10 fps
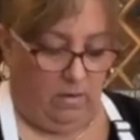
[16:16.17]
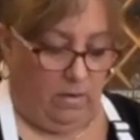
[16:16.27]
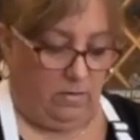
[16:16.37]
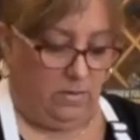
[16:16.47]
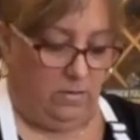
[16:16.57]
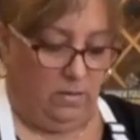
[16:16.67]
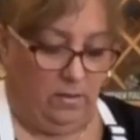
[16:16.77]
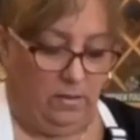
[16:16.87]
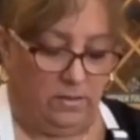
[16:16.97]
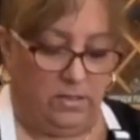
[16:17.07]
Okay,
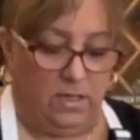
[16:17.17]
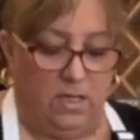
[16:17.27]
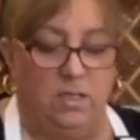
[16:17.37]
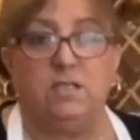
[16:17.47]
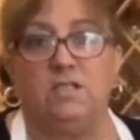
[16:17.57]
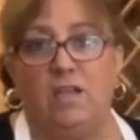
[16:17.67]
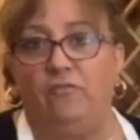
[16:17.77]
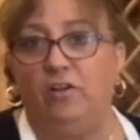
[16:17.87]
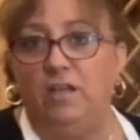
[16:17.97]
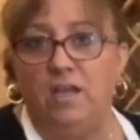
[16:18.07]
still a little sticky. And this is
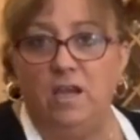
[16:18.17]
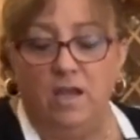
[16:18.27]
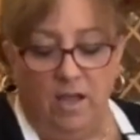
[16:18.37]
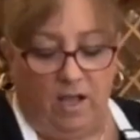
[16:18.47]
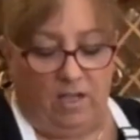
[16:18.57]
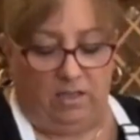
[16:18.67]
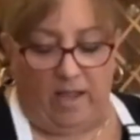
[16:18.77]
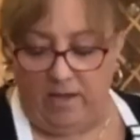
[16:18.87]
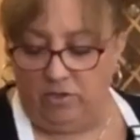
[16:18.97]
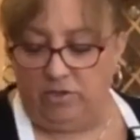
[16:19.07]
definitely a
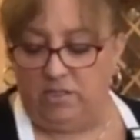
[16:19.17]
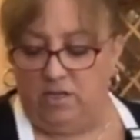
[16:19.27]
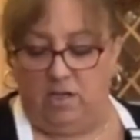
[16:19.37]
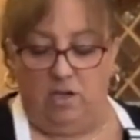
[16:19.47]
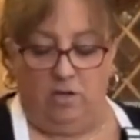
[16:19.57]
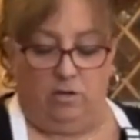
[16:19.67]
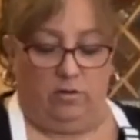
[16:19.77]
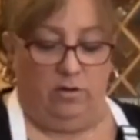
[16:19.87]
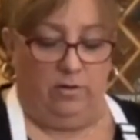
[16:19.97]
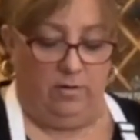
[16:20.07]
lighter,
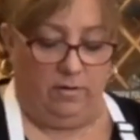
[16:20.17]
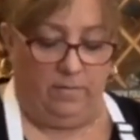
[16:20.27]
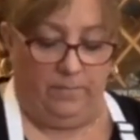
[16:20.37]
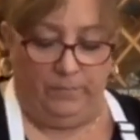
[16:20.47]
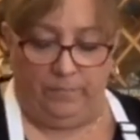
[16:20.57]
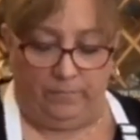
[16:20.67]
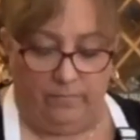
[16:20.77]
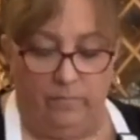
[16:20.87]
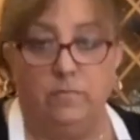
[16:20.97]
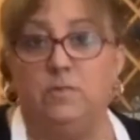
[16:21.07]
stickier
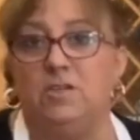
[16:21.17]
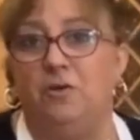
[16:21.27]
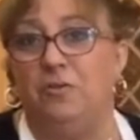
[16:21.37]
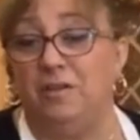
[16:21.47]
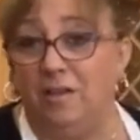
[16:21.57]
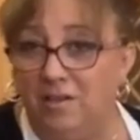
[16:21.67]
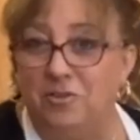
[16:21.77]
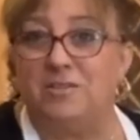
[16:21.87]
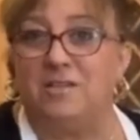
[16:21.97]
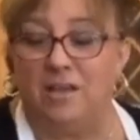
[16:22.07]
dough than
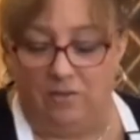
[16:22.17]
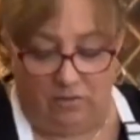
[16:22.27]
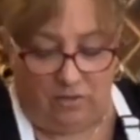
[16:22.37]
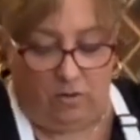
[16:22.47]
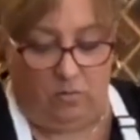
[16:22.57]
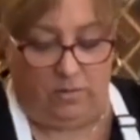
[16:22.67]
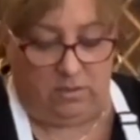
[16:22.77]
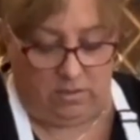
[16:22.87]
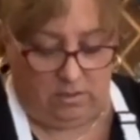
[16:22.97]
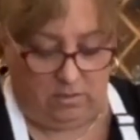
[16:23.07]
like your standard dough
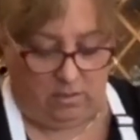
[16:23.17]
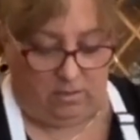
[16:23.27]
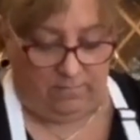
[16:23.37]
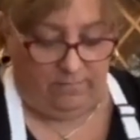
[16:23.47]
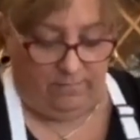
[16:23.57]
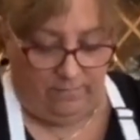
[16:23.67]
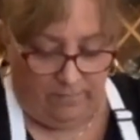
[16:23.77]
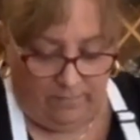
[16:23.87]
once it, uh,